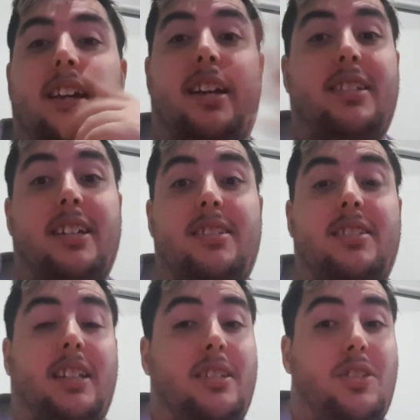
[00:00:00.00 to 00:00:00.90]
And yet,
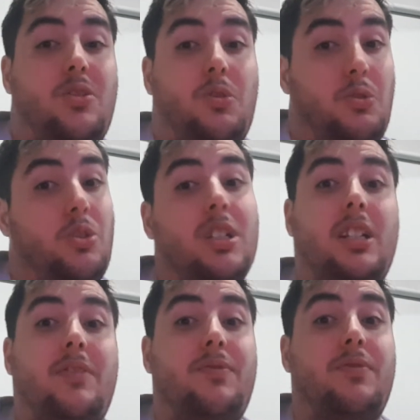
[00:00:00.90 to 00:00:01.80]
these 2
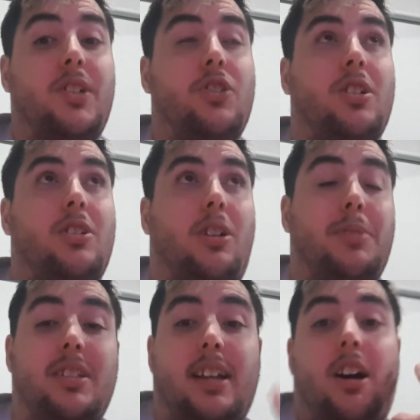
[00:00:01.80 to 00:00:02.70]
shitty version
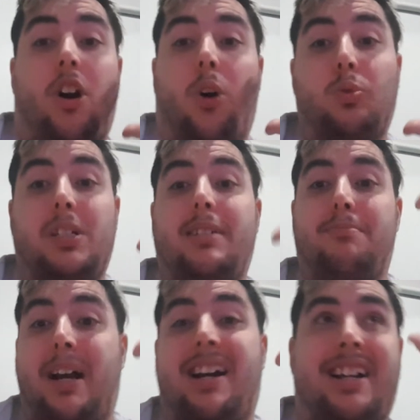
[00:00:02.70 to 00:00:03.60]
goblins are holding
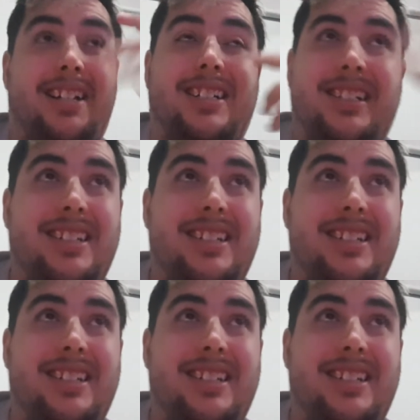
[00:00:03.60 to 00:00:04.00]
back